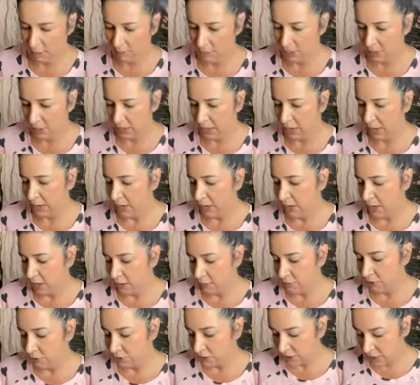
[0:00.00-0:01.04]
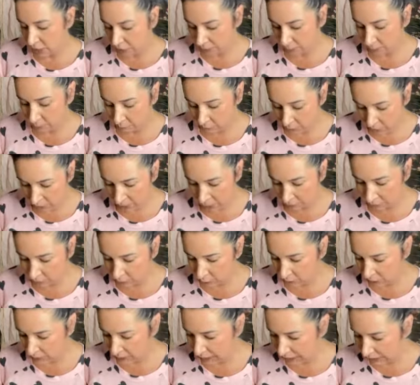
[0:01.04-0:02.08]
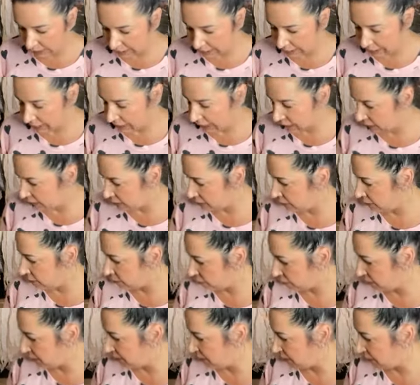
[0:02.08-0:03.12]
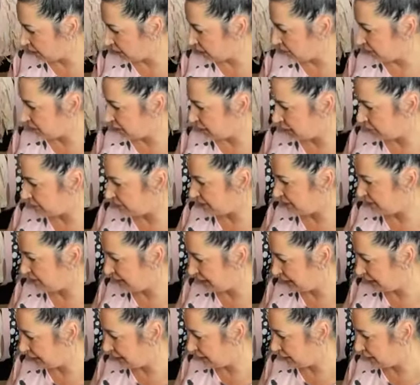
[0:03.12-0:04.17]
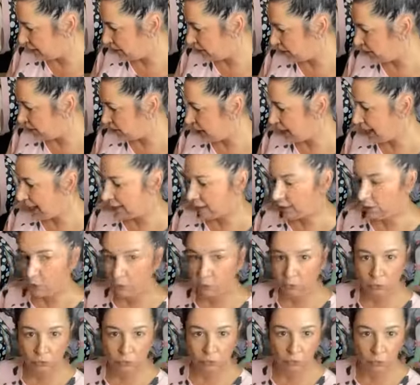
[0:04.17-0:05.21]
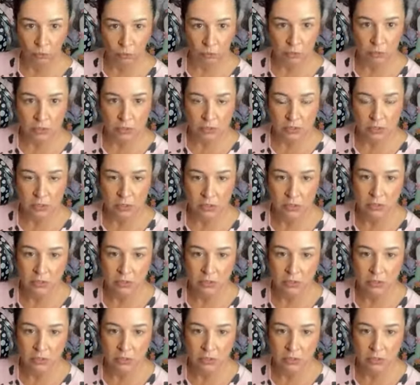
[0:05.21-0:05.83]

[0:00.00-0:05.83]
But I'm just not impressed with any kind of spring stuff that I'm seeing at local stores.